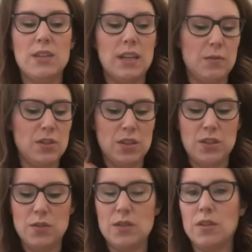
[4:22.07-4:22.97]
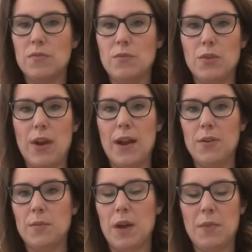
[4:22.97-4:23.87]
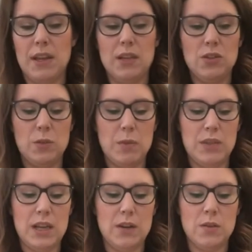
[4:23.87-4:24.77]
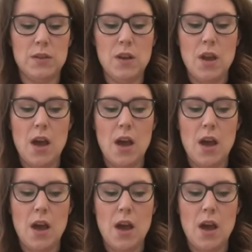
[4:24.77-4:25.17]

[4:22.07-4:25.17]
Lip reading: and I'm just going to use the round. I'm not making too many potatoes.